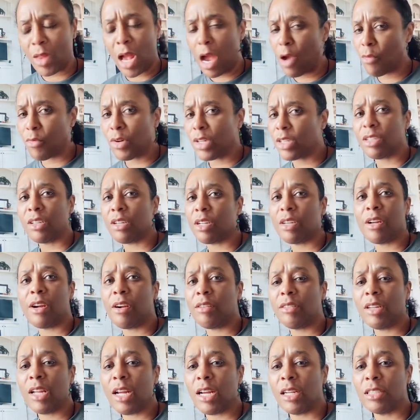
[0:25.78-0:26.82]
I really could
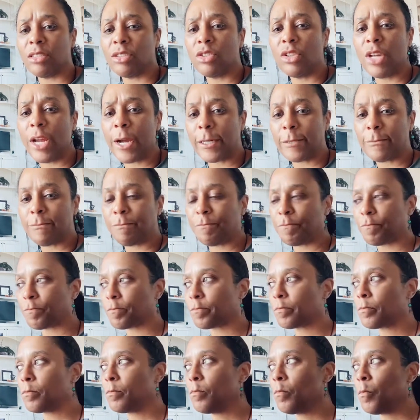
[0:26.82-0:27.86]
care less. Now,
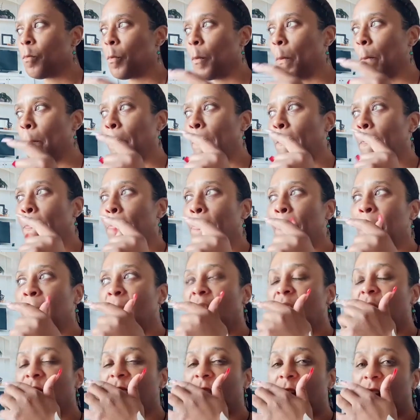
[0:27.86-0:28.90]

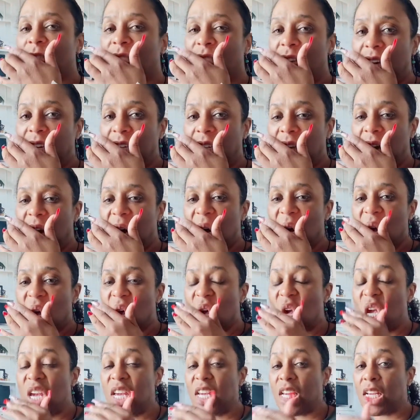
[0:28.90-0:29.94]
if I find out
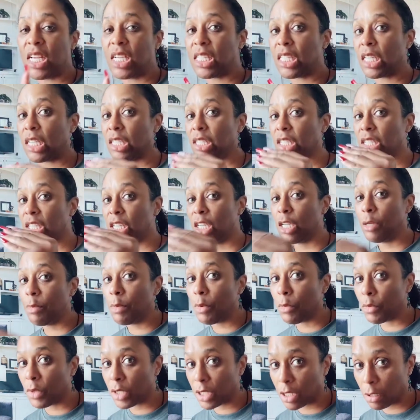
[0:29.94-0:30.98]
he is
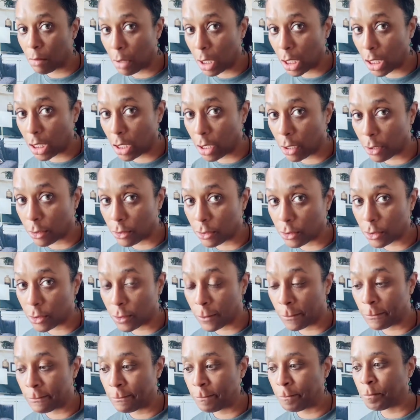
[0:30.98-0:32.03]
sleeping with somebody
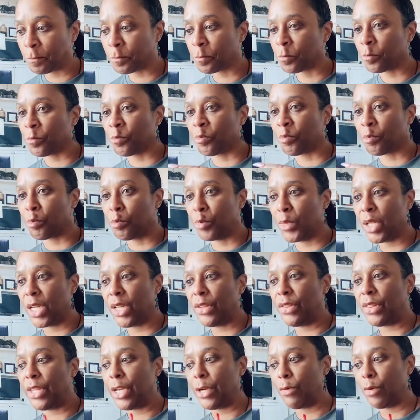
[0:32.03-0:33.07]
else,
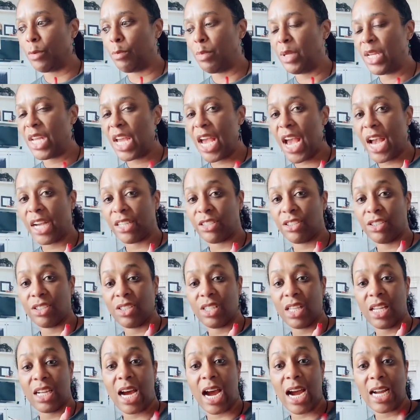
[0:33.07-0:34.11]
then there would be
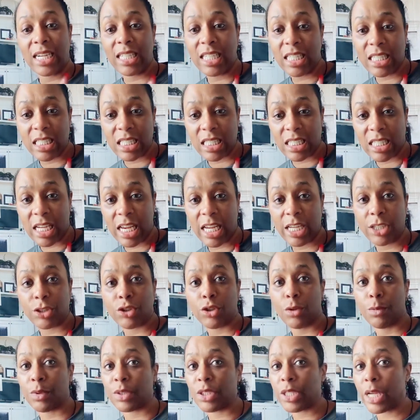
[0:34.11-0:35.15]
actions that I need to take
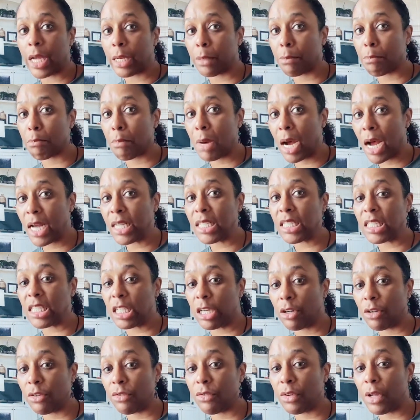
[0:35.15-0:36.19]
to protect
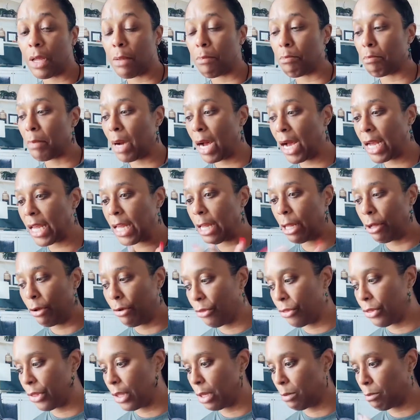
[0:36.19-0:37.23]
myself and my
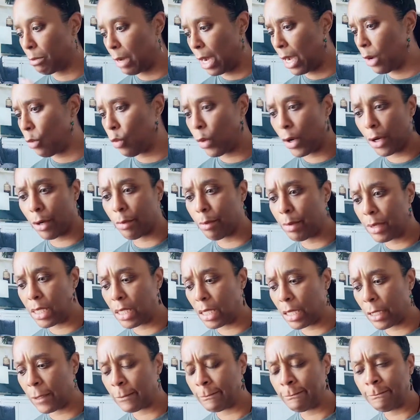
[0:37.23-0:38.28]
health and my
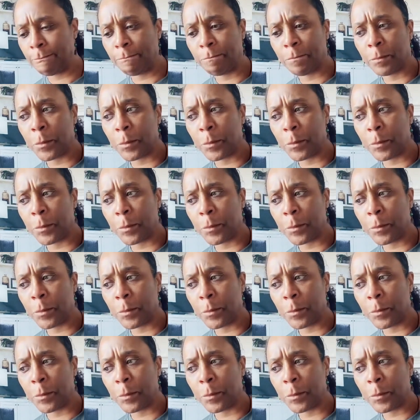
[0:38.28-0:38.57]
well-being.